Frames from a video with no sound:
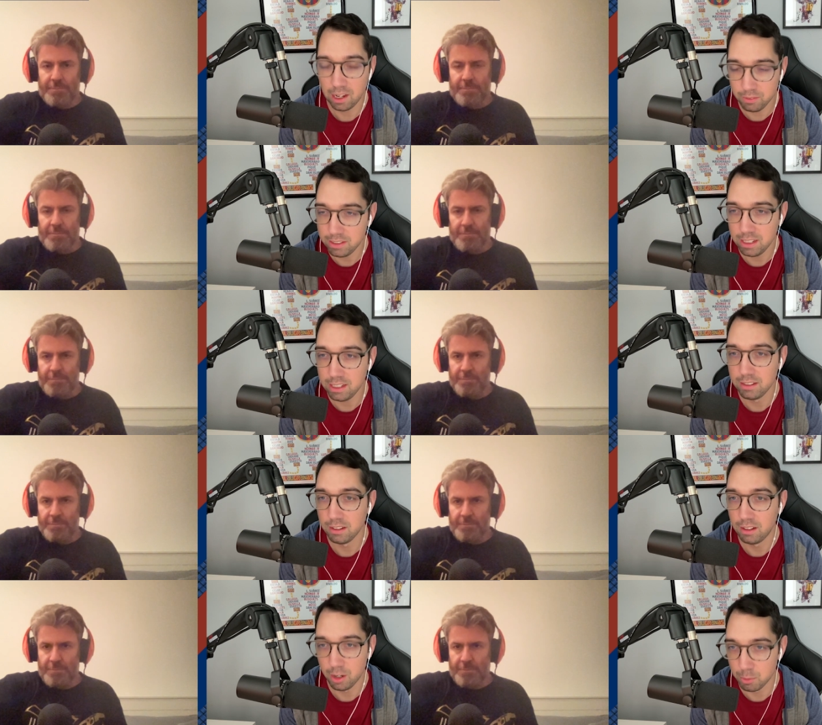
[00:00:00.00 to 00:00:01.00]
Speaker 1: guaranteed,
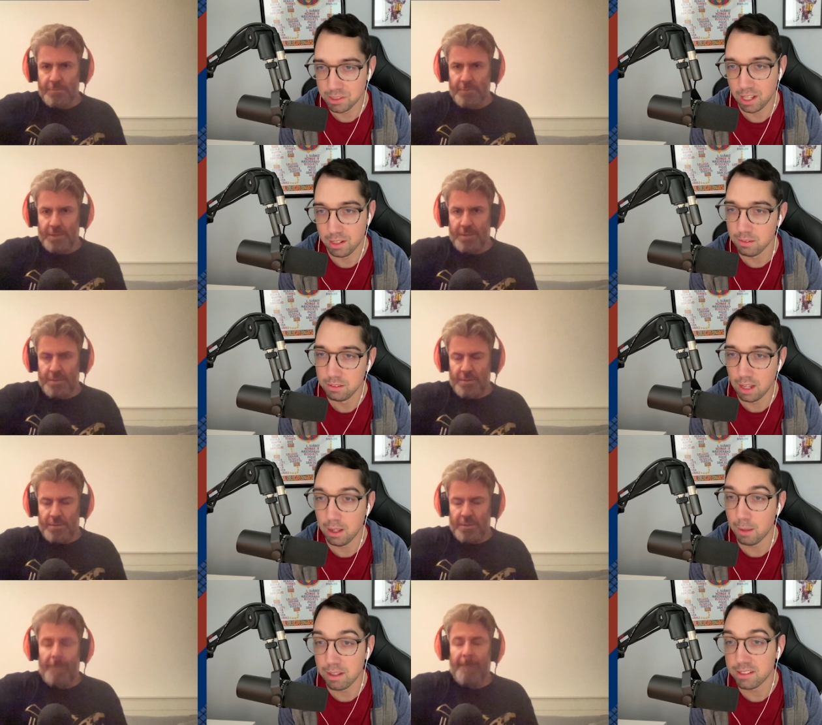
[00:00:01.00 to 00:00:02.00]
hundred percent.
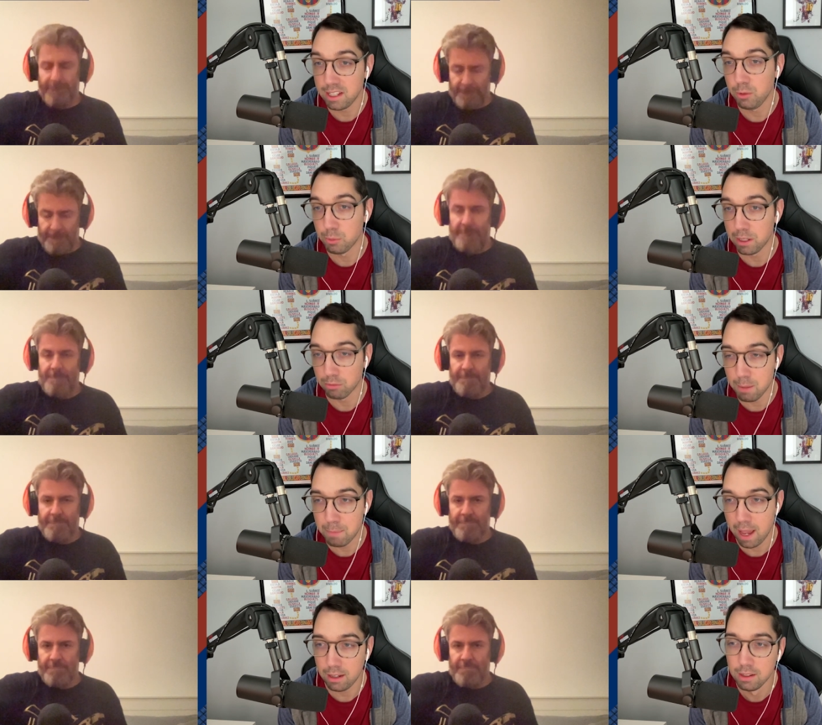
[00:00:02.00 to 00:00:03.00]
Not I'm not saying he was playing right
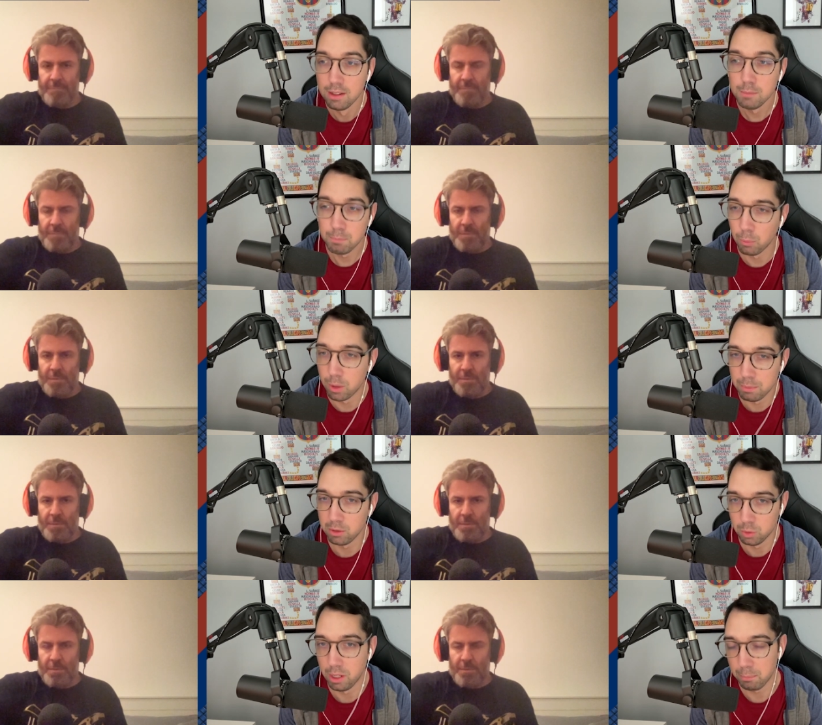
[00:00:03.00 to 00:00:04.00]
back, but it would have
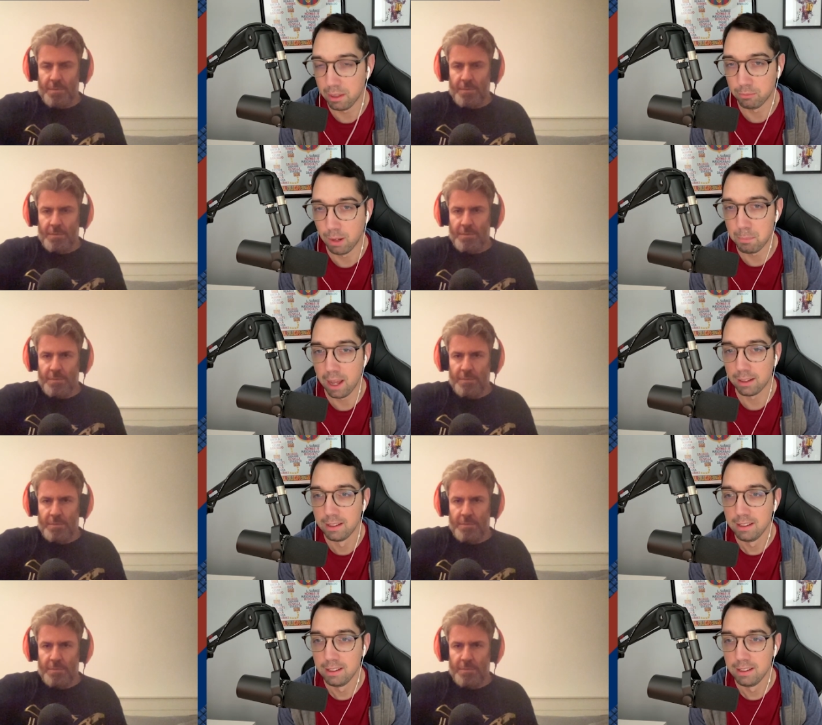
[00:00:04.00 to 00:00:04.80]
been Kunde playing right back,